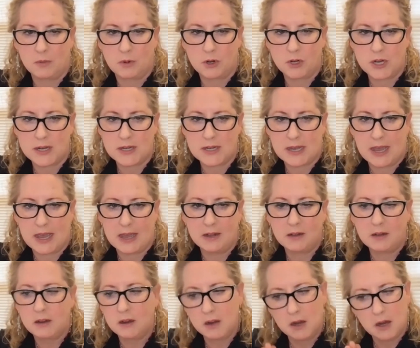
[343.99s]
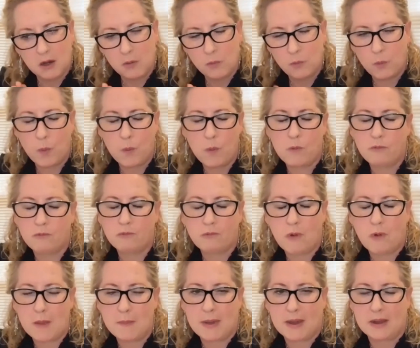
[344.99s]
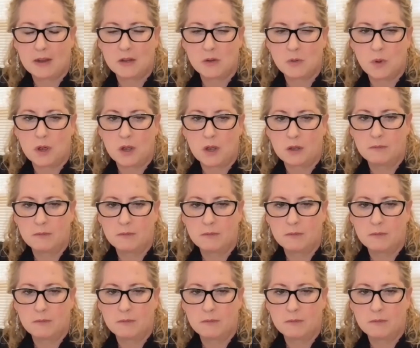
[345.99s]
project again, we're right back into work.